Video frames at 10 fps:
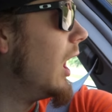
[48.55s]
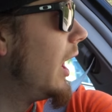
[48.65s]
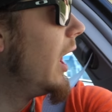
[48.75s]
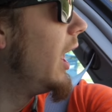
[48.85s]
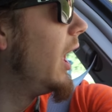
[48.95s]

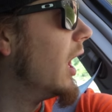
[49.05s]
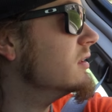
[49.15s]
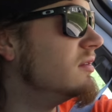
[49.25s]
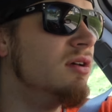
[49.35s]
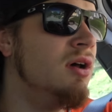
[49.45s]

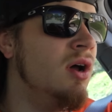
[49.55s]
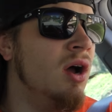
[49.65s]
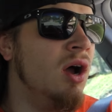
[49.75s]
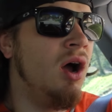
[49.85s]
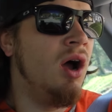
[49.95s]
And
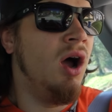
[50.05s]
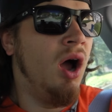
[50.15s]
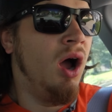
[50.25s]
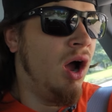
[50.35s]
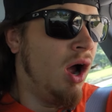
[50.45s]

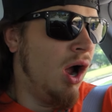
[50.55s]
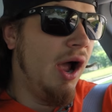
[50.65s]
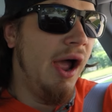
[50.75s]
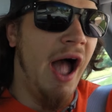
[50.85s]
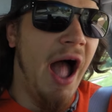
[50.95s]

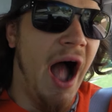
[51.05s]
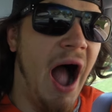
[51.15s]
yeah,